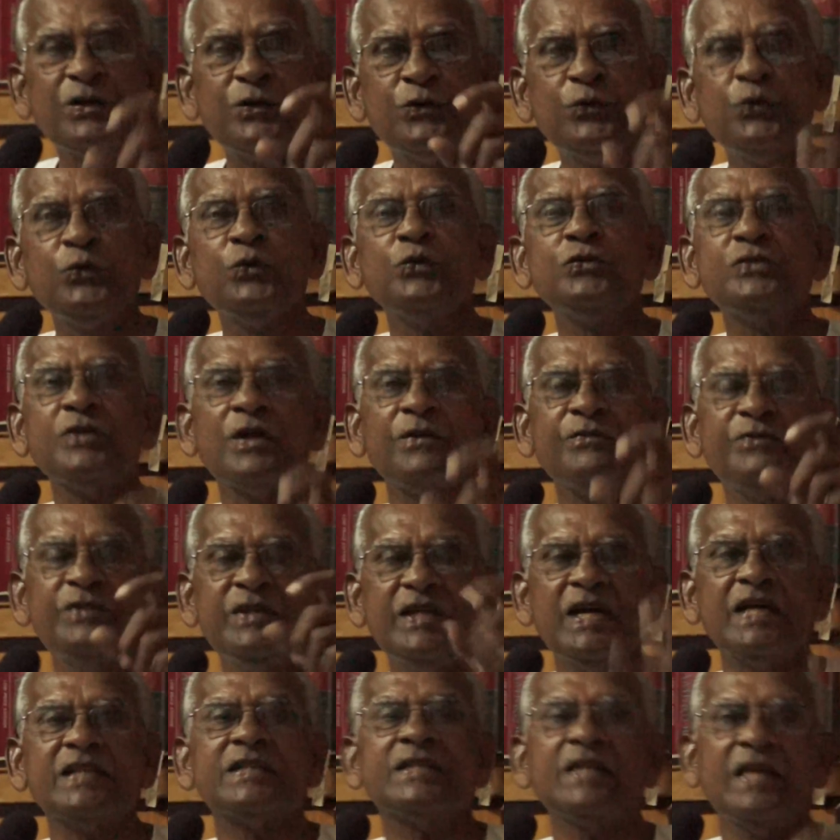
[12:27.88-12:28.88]
use of the
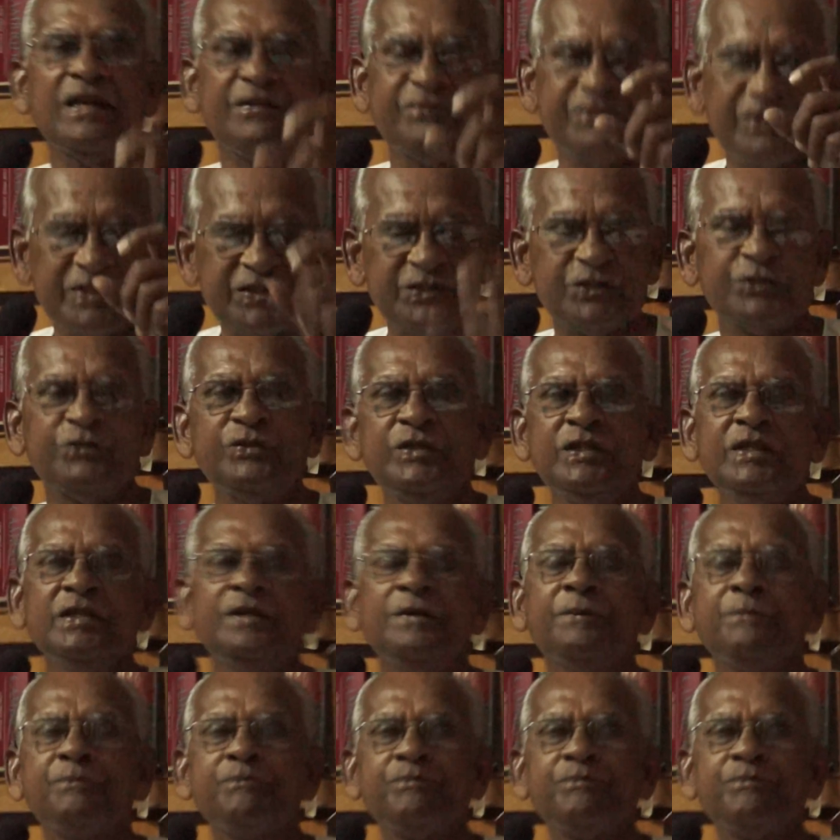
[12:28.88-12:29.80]
act effectively,